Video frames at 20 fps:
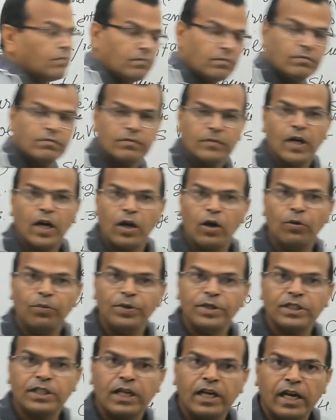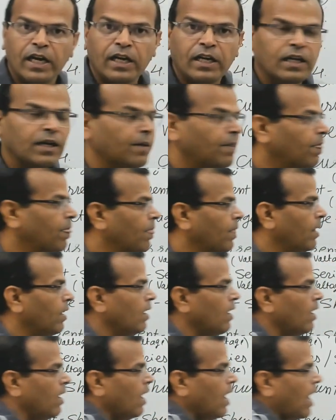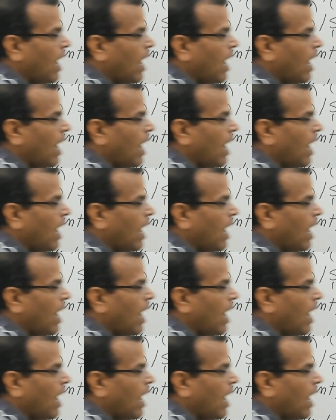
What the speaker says: I hope it's clear. And